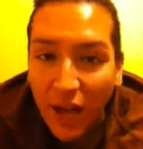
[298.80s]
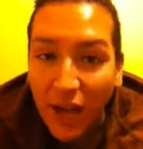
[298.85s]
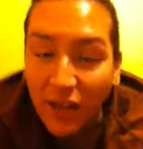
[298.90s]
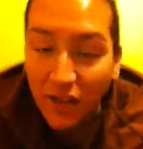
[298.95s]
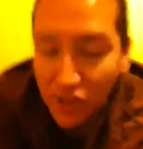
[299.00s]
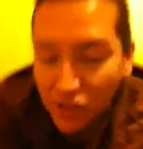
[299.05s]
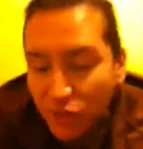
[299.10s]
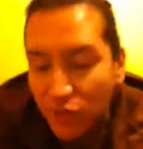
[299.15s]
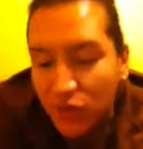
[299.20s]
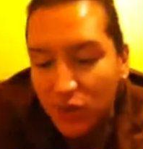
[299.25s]

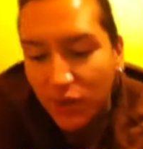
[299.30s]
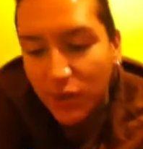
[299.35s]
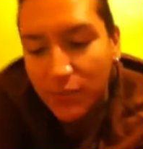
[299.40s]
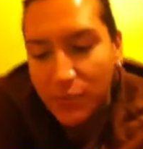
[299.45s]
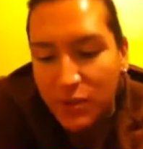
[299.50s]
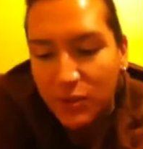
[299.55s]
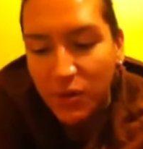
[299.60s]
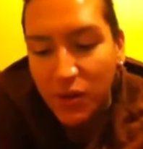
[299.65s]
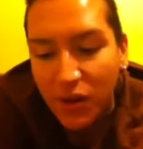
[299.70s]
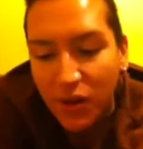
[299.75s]
do look
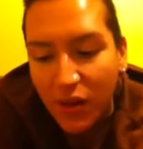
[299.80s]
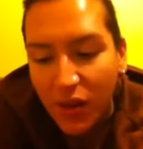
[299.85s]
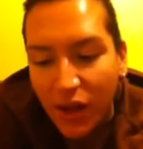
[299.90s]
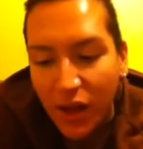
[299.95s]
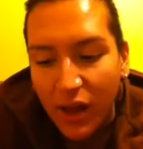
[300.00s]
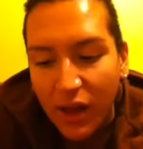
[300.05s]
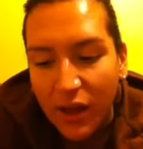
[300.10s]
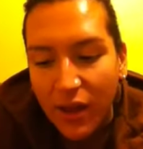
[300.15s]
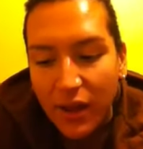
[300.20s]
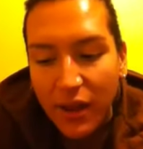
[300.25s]
up to her a
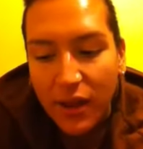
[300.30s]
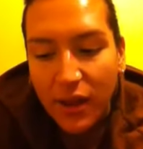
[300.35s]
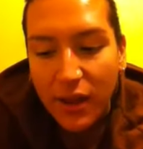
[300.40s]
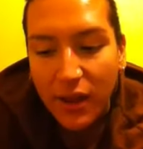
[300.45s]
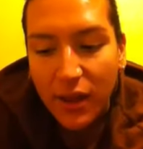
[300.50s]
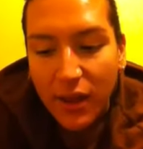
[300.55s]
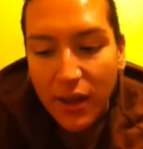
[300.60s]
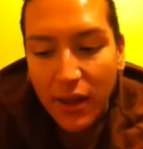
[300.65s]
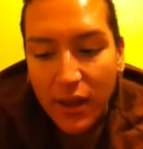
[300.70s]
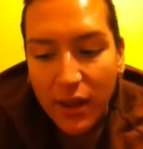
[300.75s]
lot,
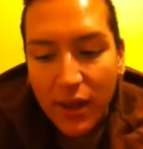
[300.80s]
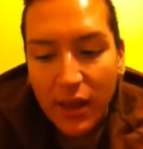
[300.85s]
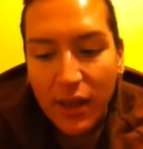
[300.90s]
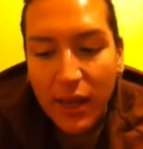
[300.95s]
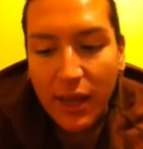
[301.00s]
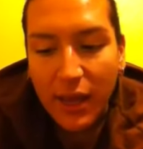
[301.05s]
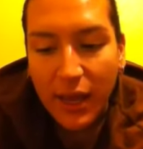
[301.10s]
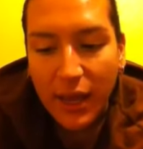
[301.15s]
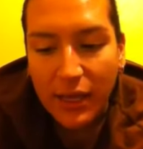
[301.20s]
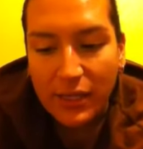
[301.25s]

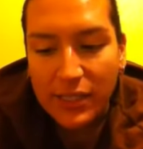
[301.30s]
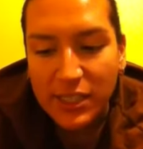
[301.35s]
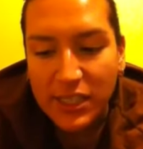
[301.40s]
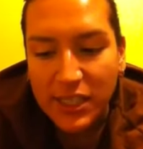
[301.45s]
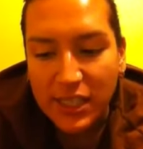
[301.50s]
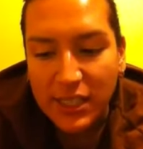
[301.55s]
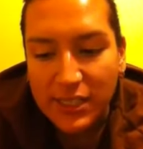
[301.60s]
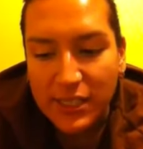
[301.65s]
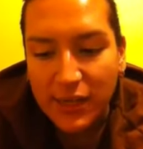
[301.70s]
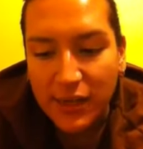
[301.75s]
and
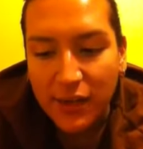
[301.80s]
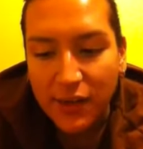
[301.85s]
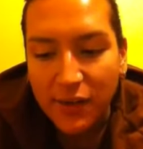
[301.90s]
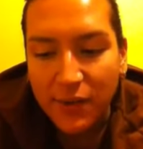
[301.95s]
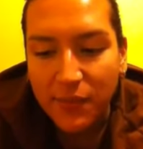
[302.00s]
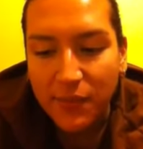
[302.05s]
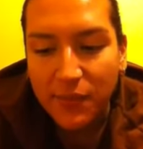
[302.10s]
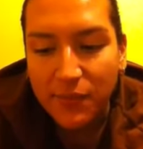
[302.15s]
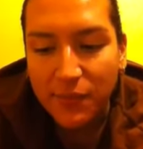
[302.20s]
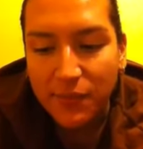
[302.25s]
she is, you
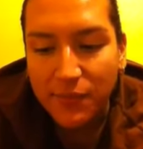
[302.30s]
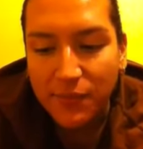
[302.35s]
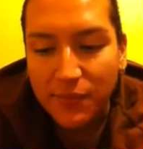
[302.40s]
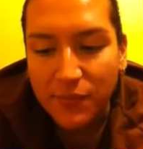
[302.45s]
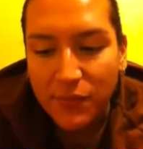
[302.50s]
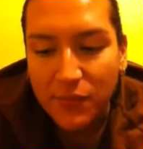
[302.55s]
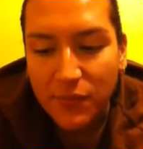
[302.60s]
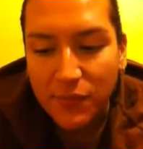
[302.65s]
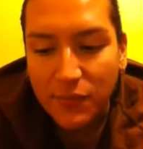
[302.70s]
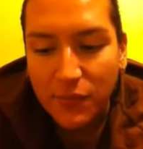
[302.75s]
know,
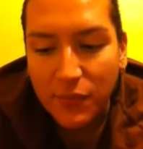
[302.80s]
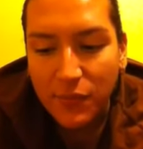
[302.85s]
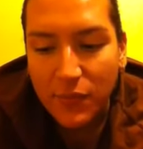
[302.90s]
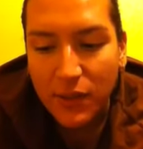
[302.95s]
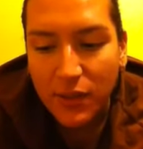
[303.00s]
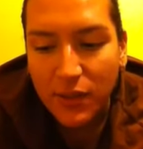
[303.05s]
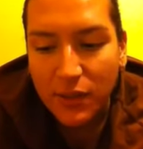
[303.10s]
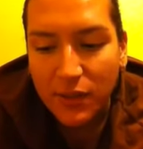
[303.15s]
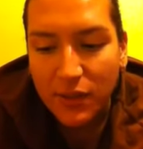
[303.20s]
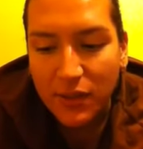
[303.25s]

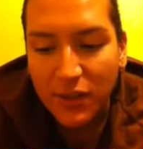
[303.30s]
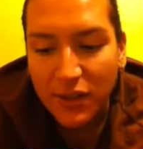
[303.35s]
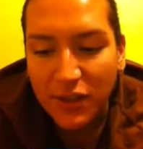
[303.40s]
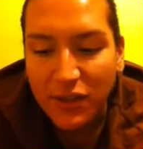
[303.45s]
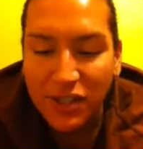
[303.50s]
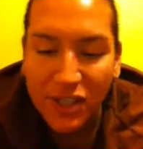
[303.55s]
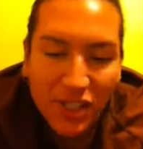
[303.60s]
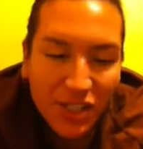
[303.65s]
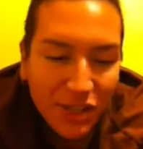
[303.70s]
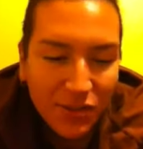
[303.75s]

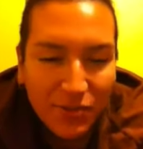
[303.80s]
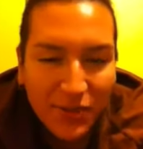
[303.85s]
she's the